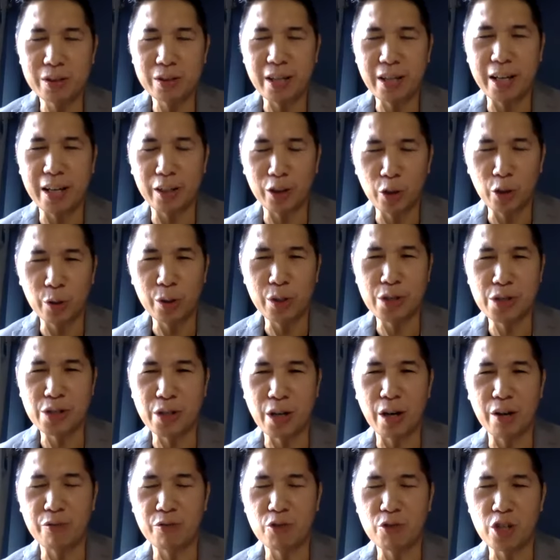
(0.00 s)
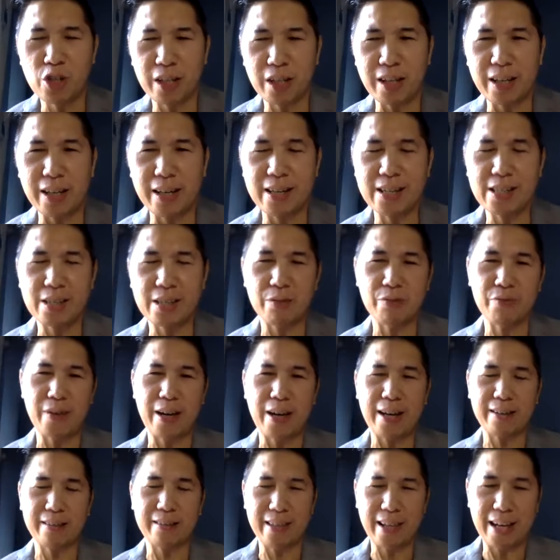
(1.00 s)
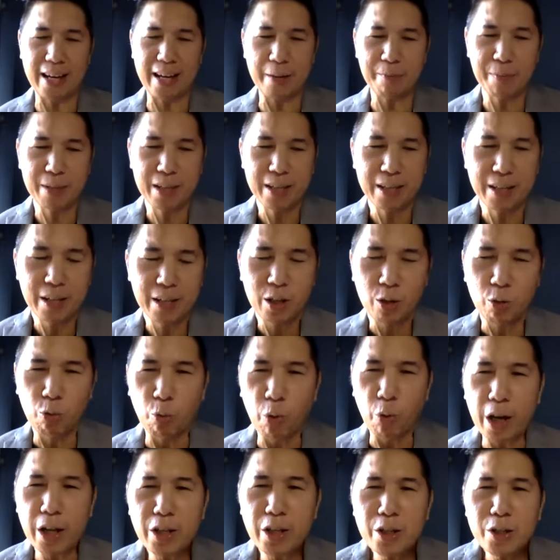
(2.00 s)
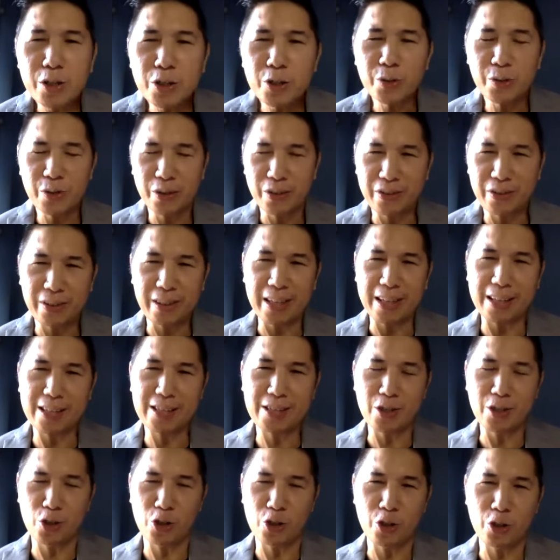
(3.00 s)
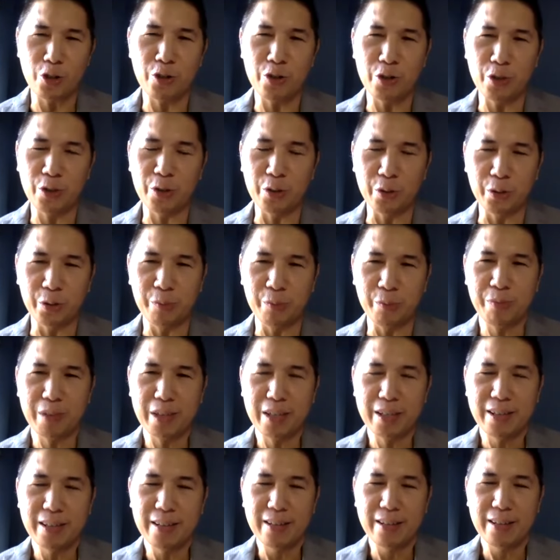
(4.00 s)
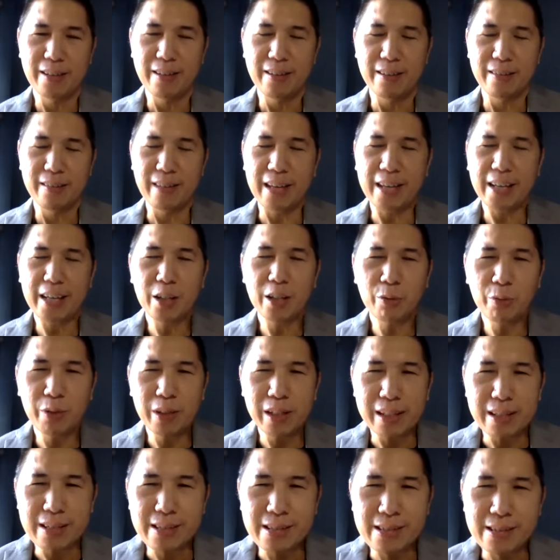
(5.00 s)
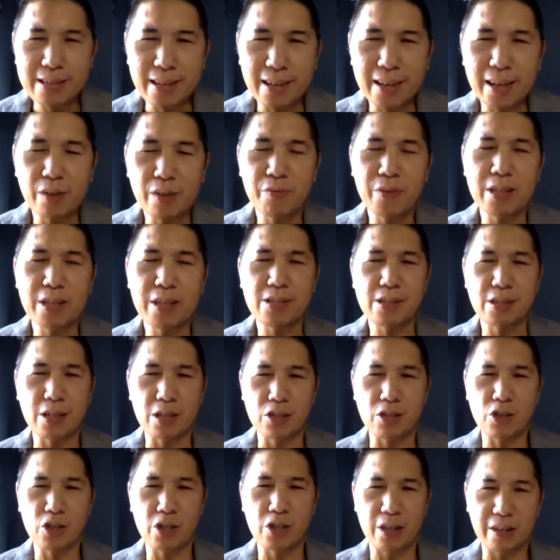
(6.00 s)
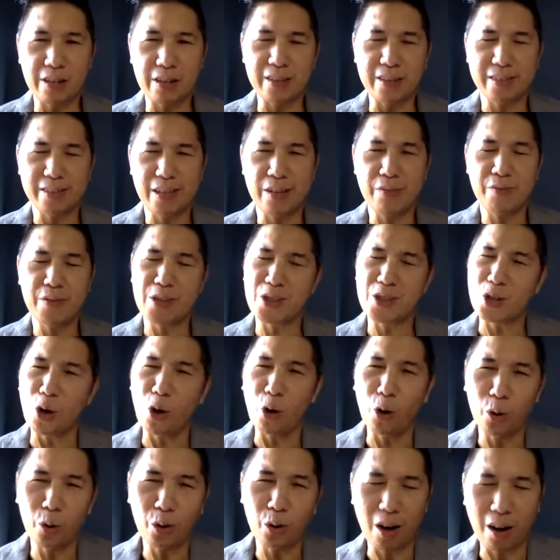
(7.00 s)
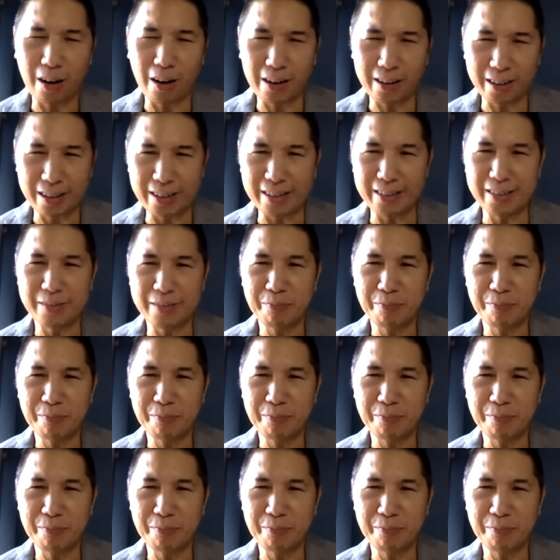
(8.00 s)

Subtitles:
take notice of, Jiggy, is the fact that when you do the things that you do, they can really see if it's sincere, if it's wholehearted.